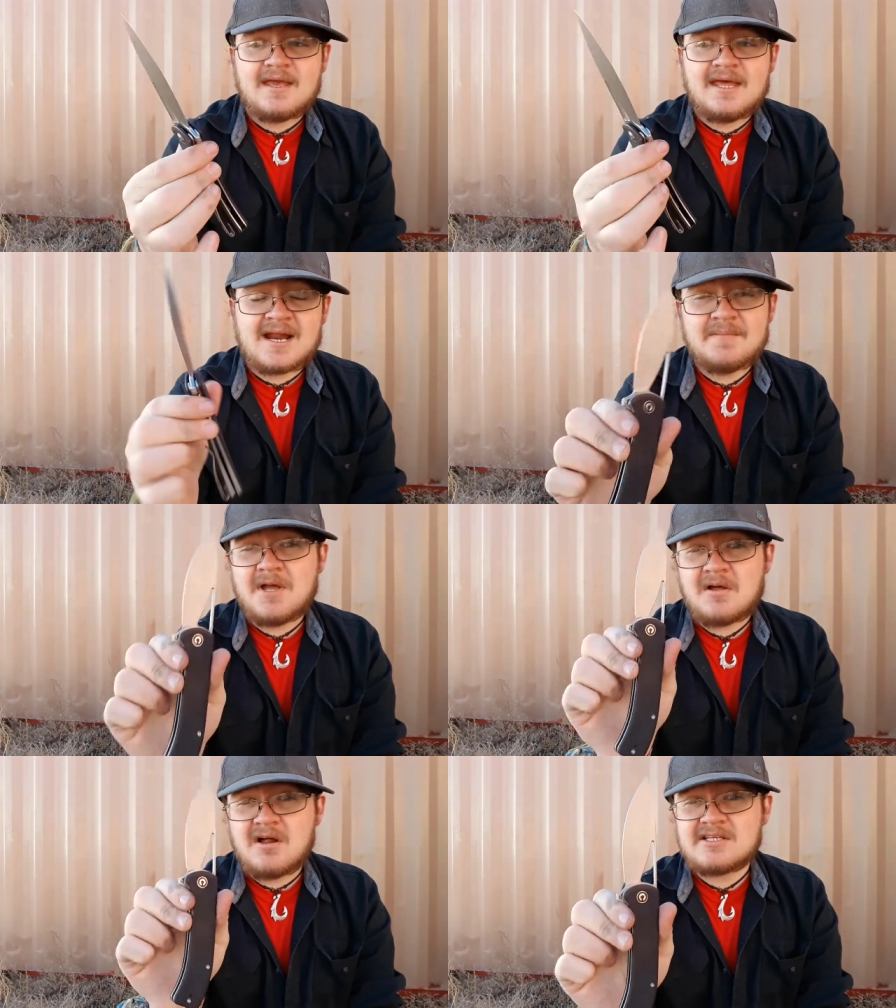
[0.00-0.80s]
And I'm
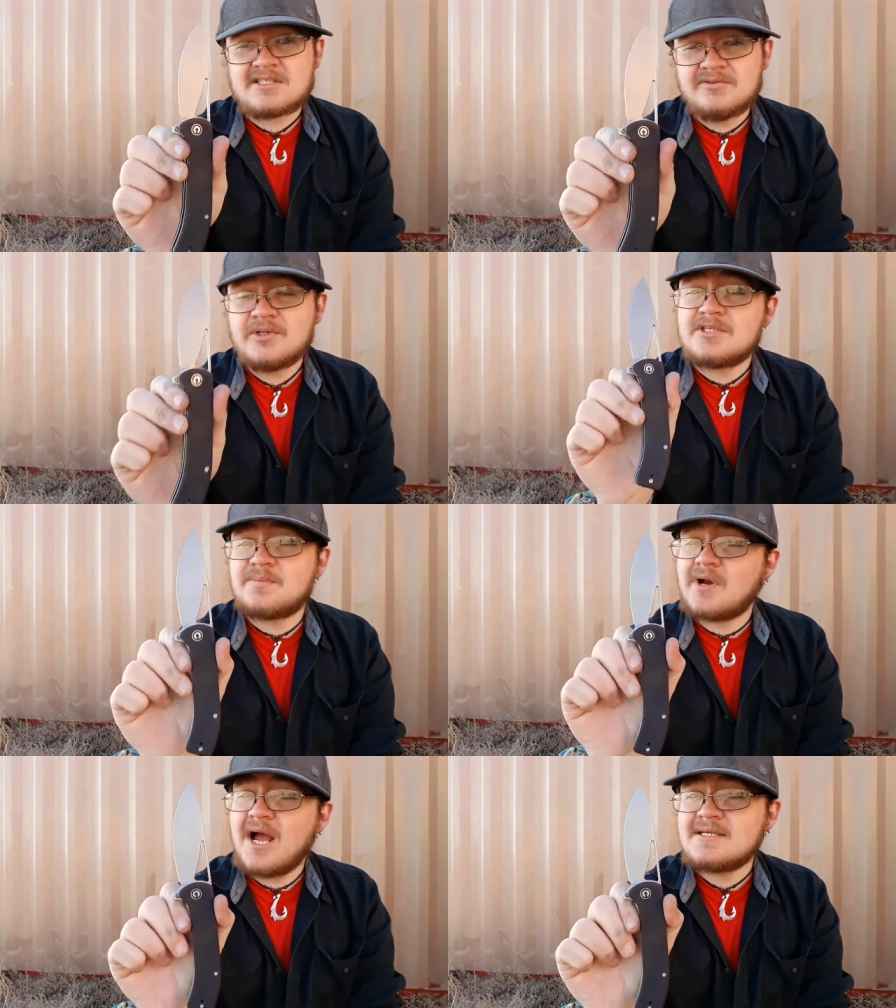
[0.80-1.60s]
honestly really
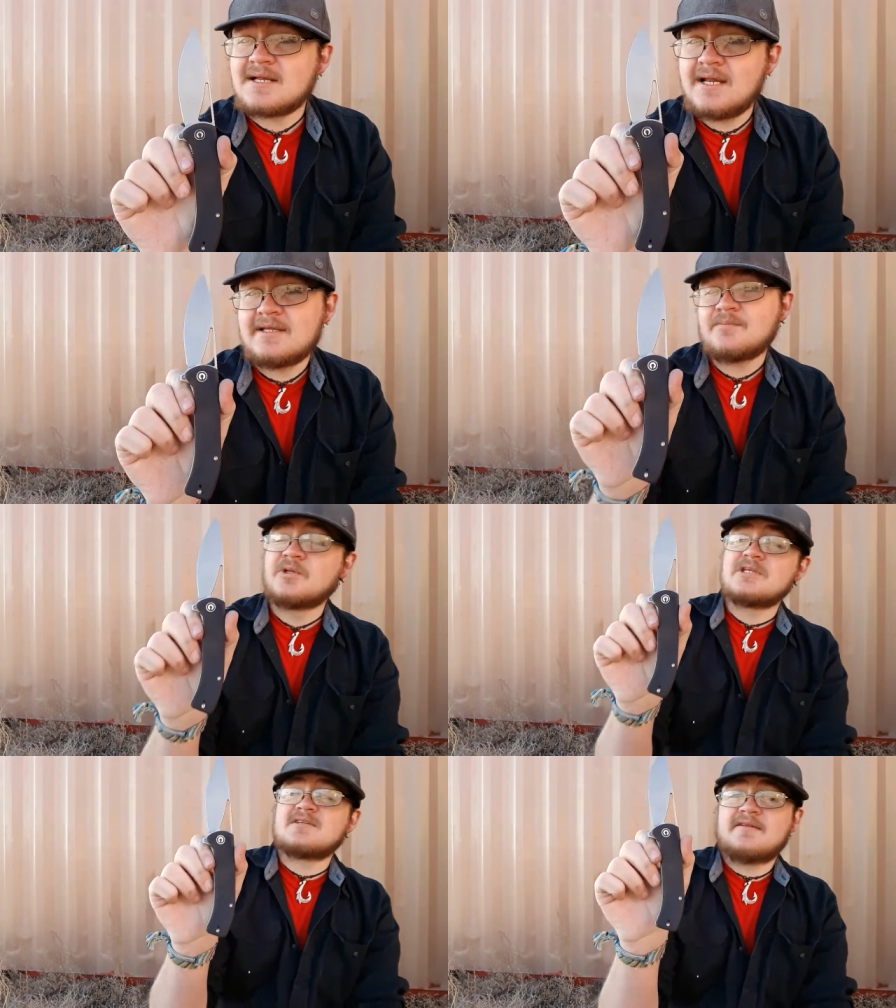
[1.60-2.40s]
surprised I didn't
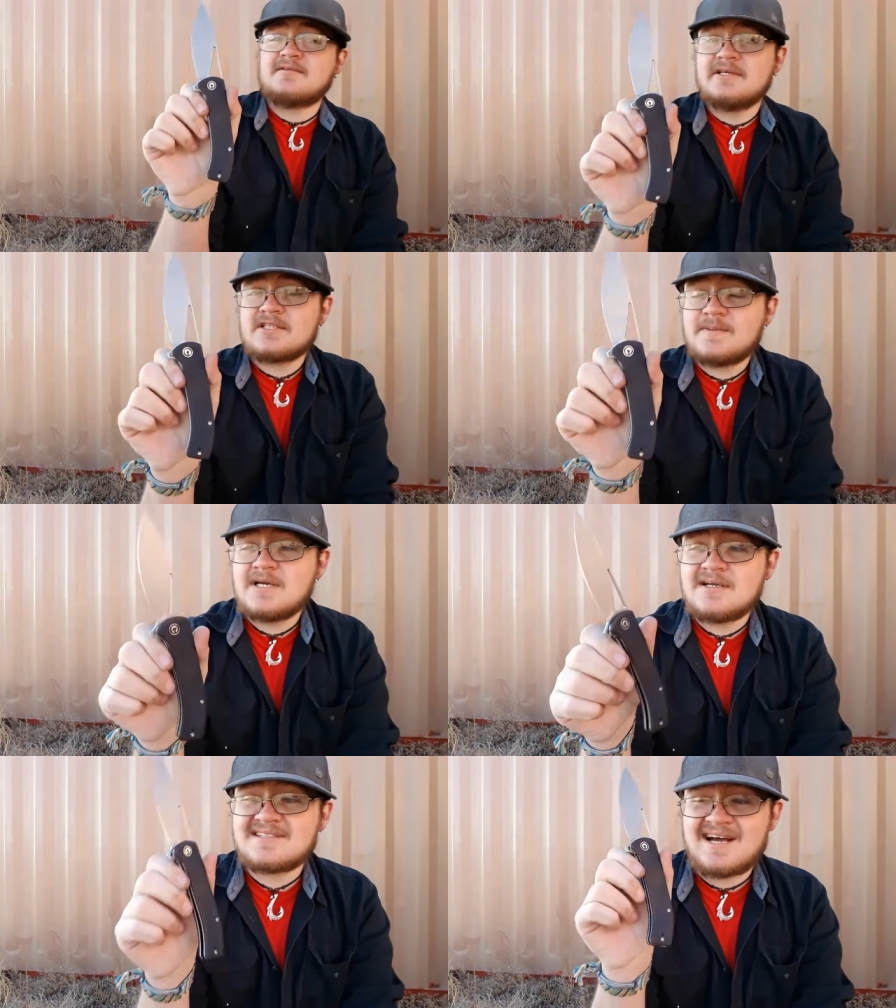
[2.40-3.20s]
put this on the list,
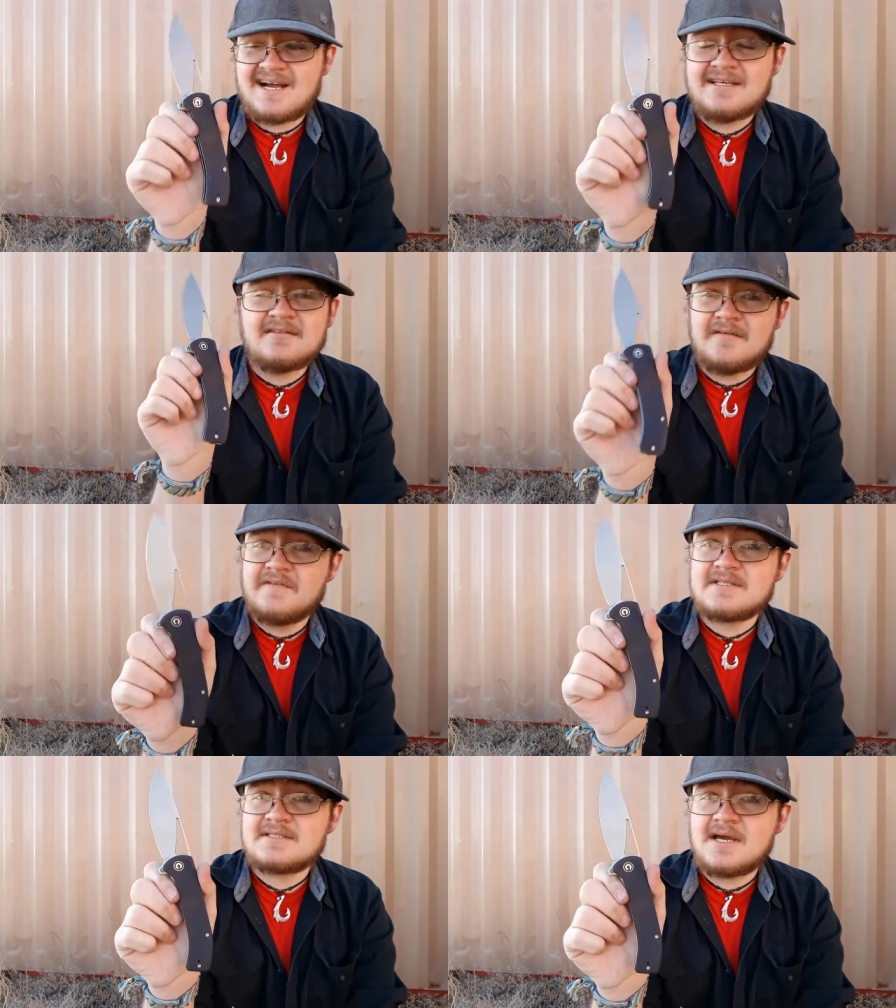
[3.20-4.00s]
because I love
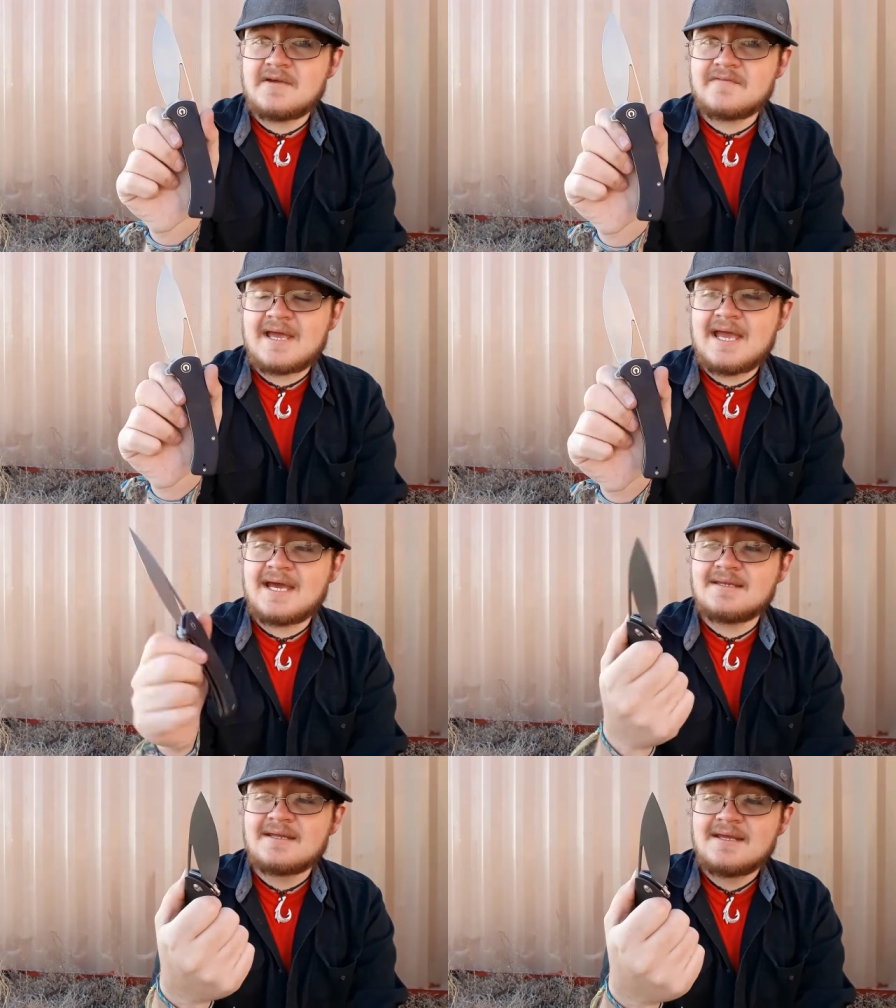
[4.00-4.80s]
this knife.
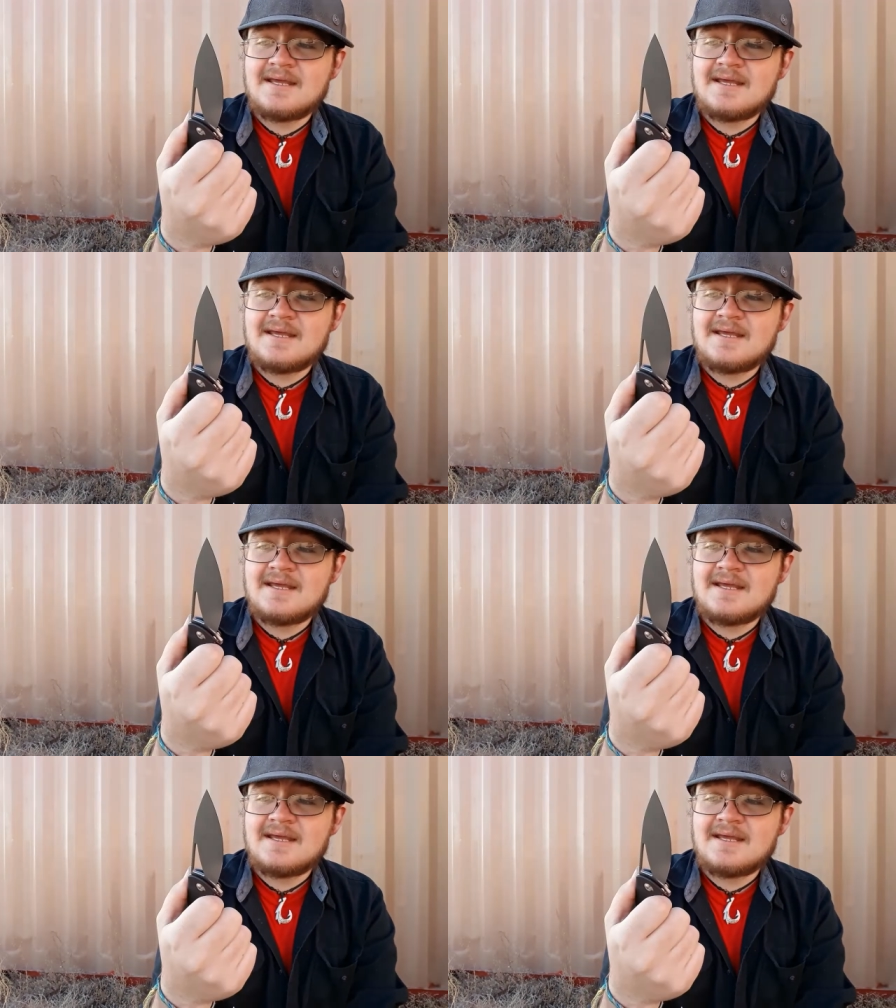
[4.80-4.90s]
And